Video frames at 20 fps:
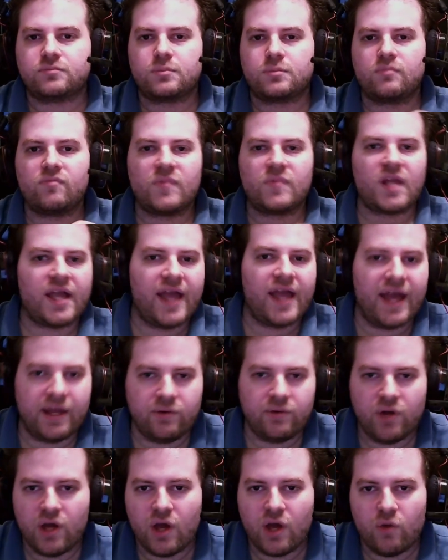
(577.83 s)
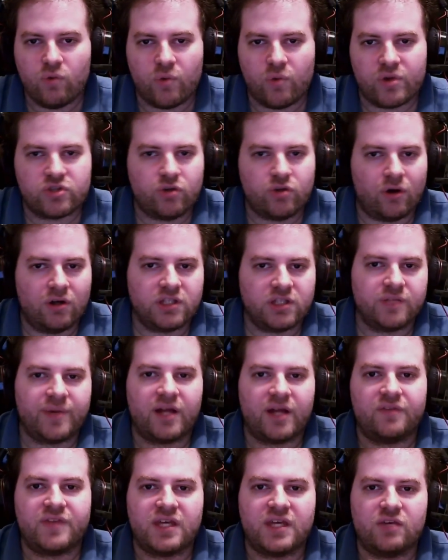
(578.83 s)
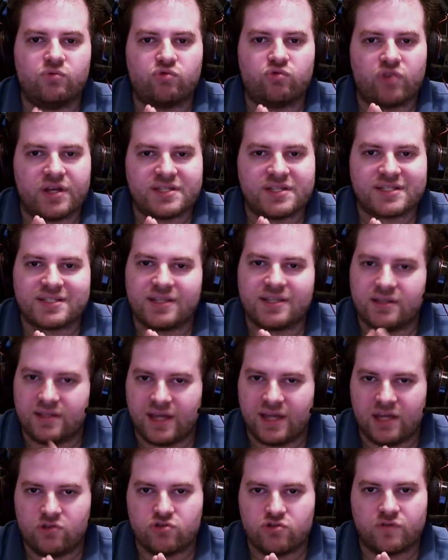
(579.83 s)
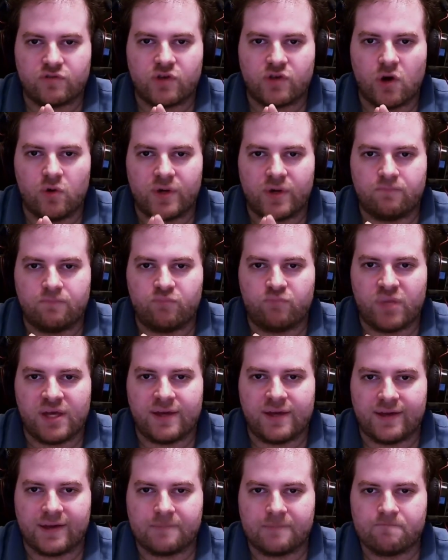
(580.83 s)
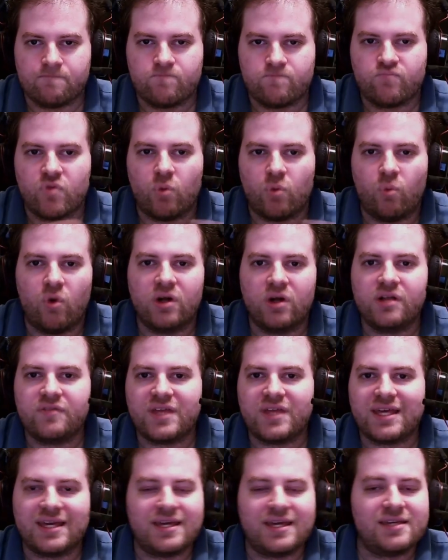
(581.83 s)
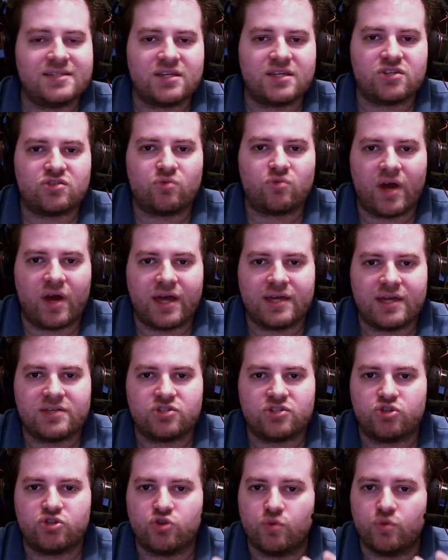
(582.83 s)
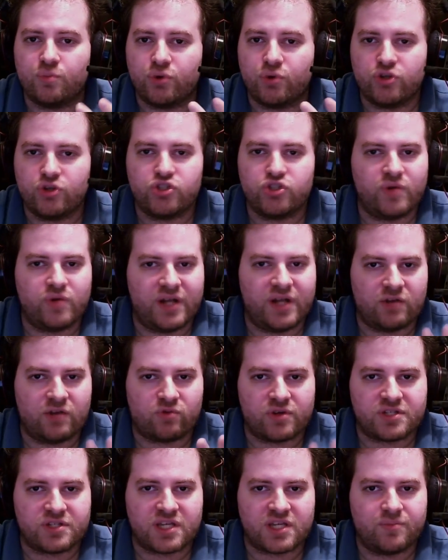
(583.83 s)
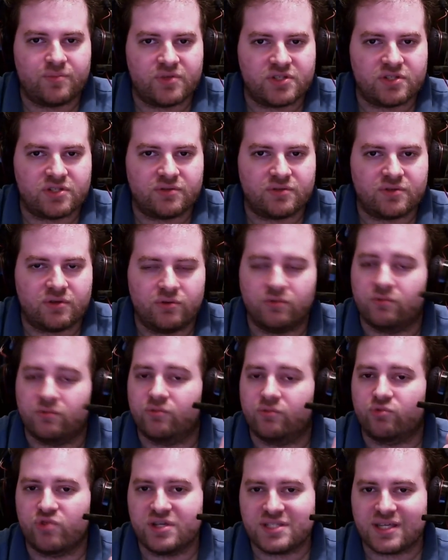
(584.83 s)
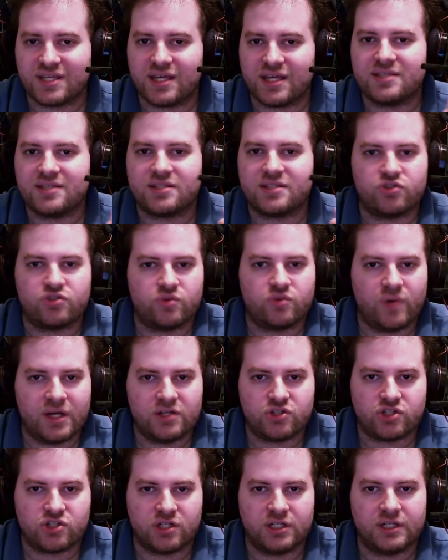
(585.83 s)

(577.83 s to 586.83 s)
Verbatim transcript: And when we talked about the risks and dangers of going big, one of the easiest ways to put you in a risky, ooh, risky situation